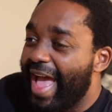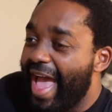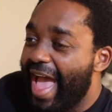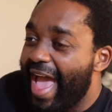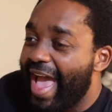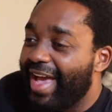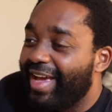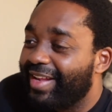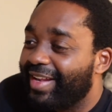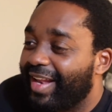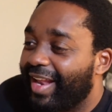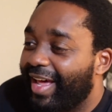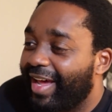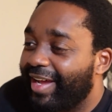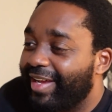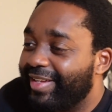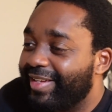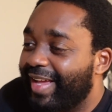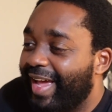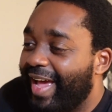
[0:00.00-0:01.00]

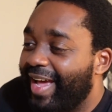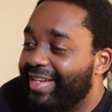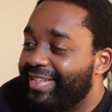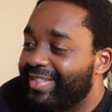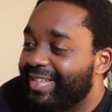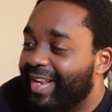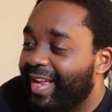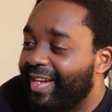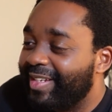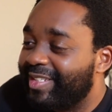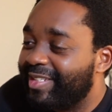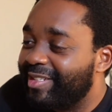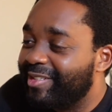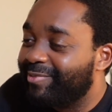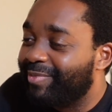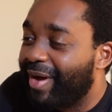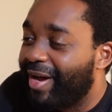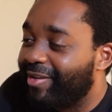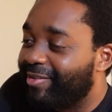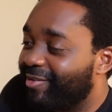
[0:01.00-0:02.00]
acts like she's
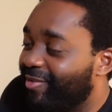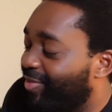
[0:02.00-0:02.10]
about to